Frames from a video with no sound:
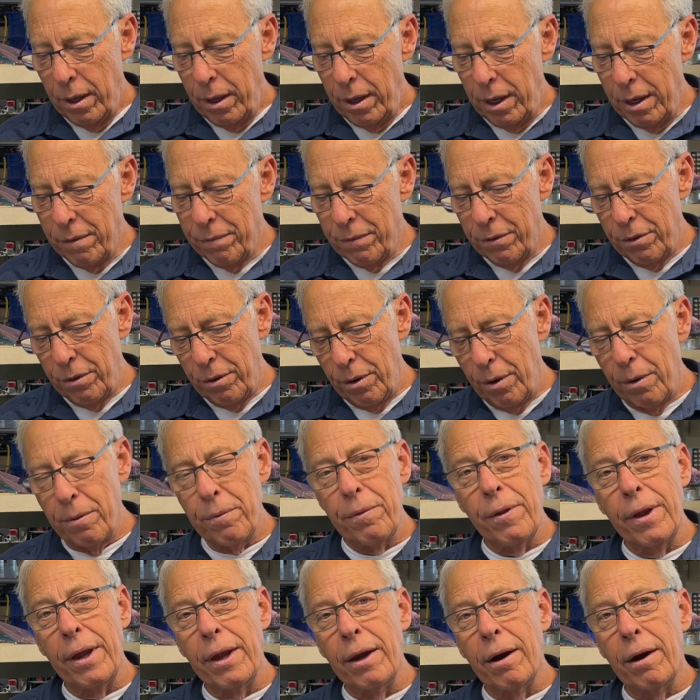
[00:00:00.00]
even though
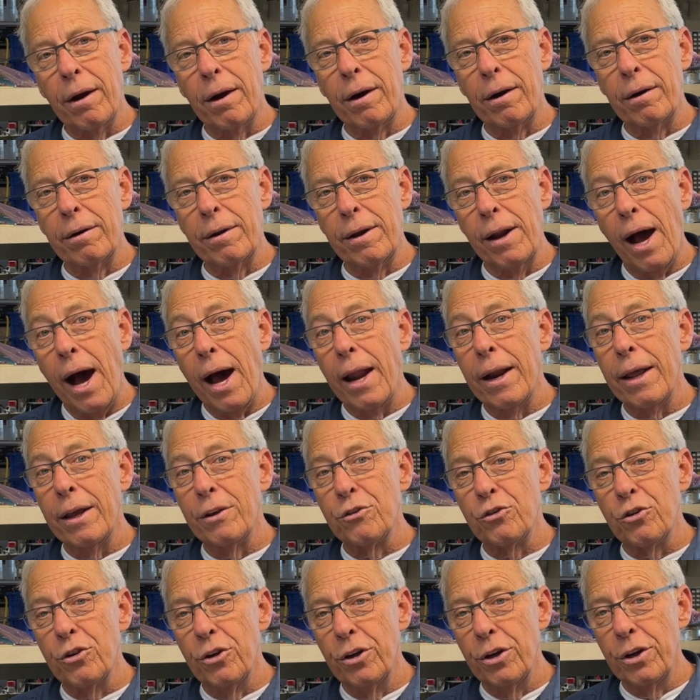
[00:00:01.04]
they are not
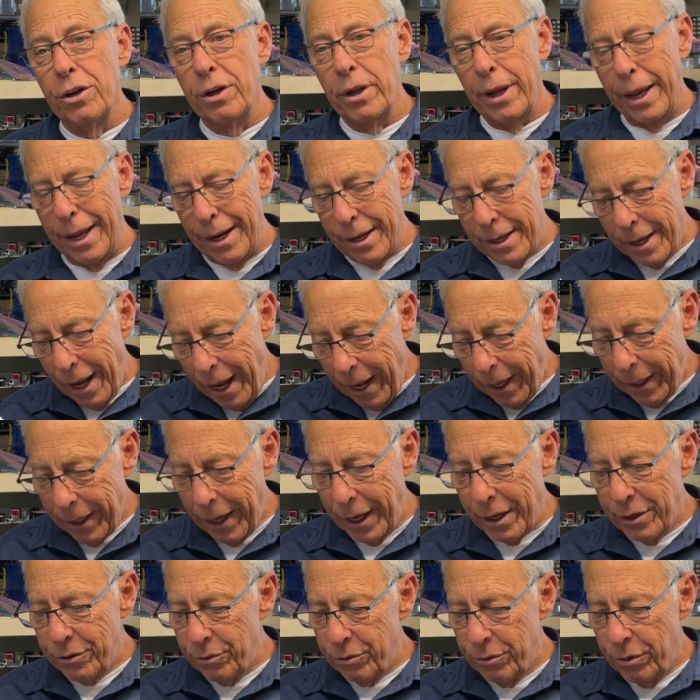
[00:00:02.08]
as good and not
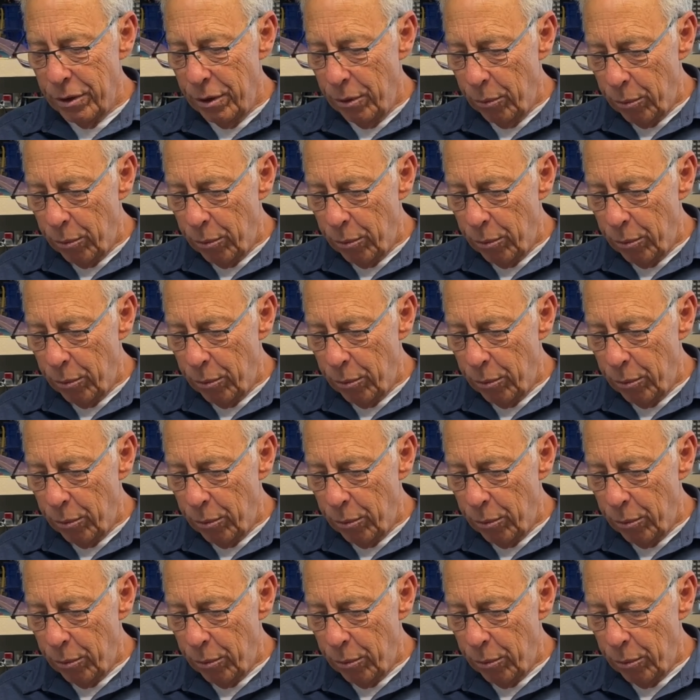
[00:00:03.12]
as